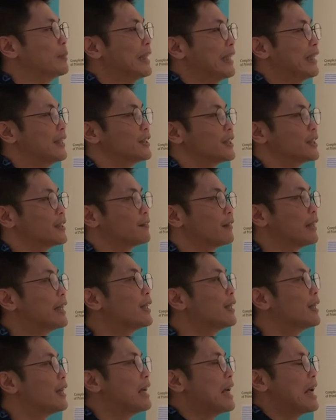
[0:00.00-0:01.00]
Malaysian,
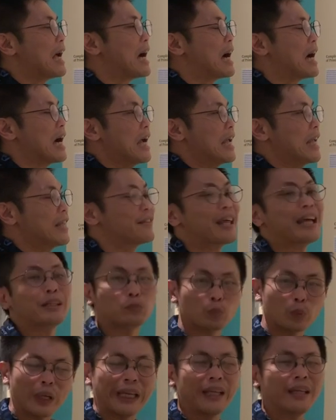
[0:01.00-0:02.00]
right? In
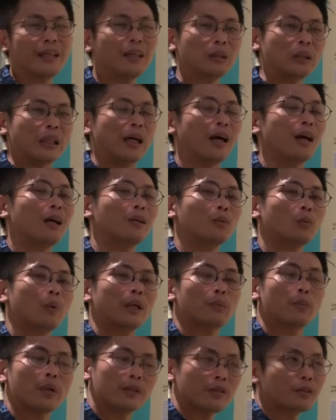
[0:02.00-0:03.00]
that way,
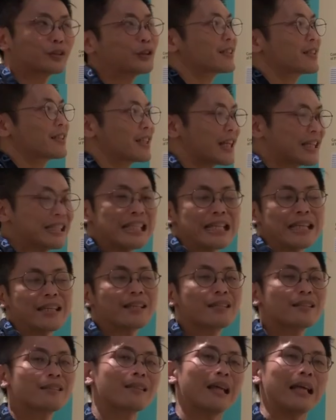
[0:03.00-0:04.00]
what we're suggesting
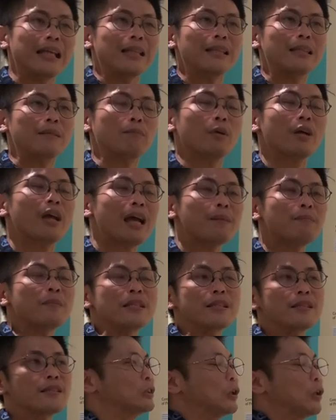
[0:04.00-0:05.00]
is that perhaps
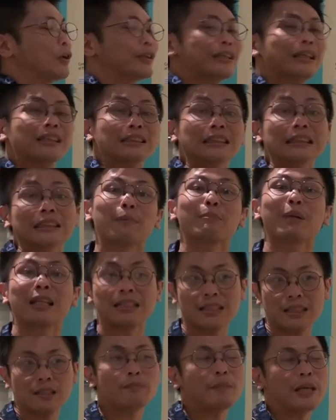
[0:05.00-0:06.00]
the Orang Asli's
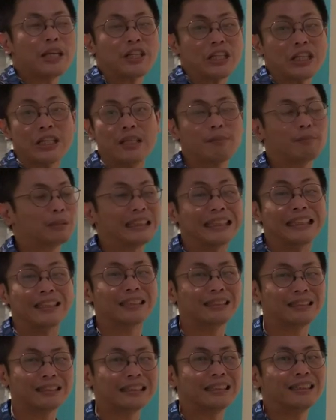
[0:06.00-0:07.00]
participation in
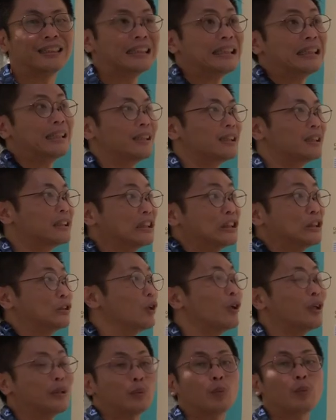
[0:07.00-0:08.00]
modernity is
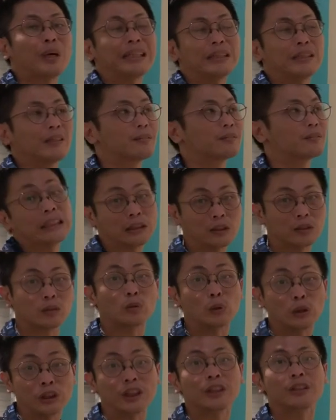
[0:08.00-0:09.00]
not one of
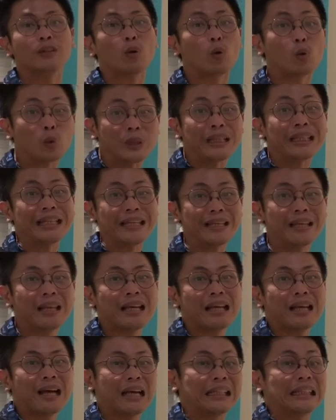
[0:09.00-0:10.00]
exclusion only.
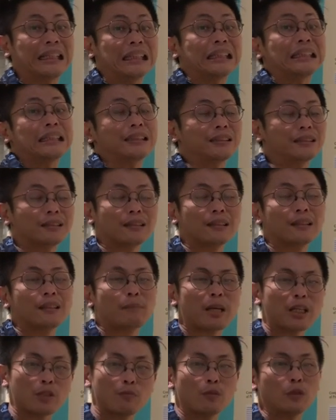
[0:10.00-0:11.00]
I think there's a
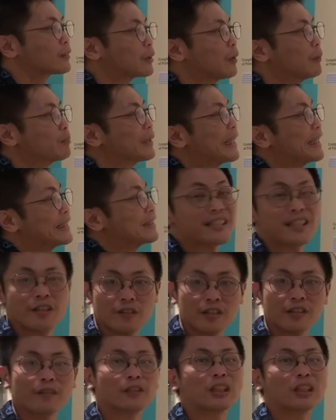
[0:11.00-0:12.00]
much more complex series of